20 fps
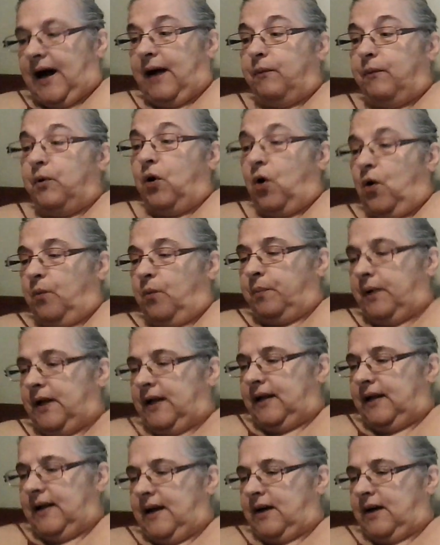I will open
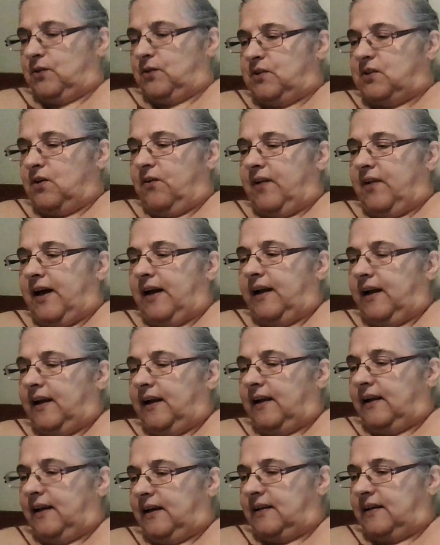it now so that
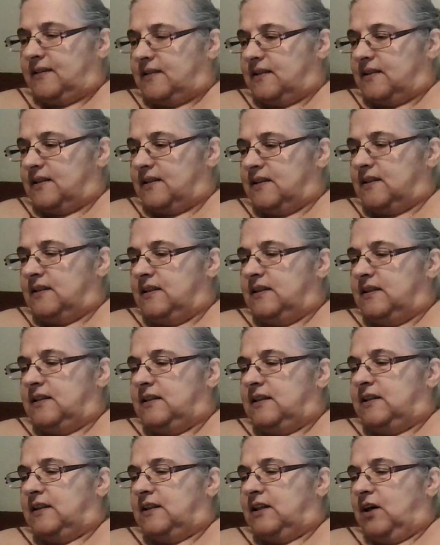it is
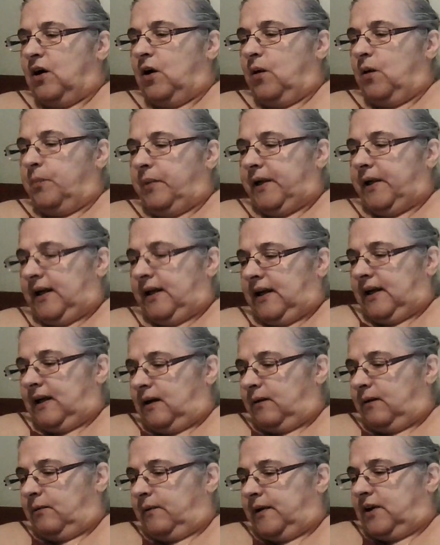open
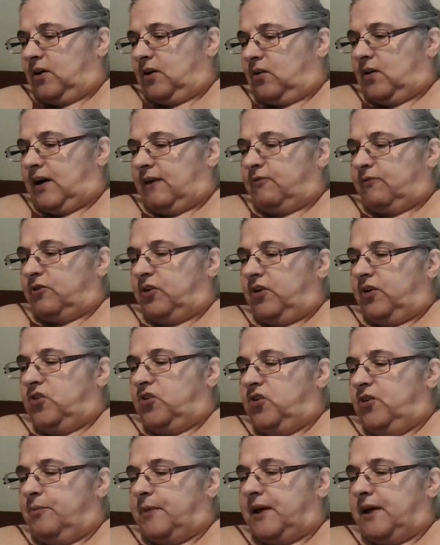and we don't have
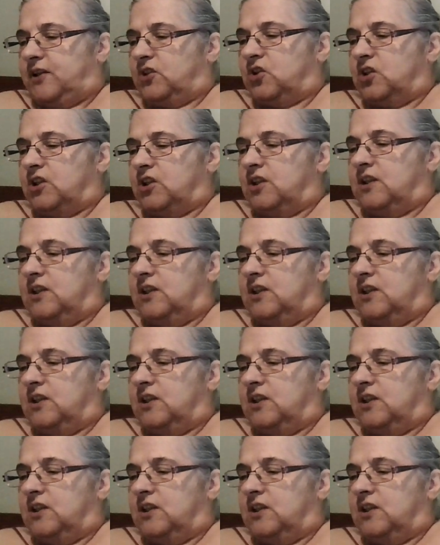too much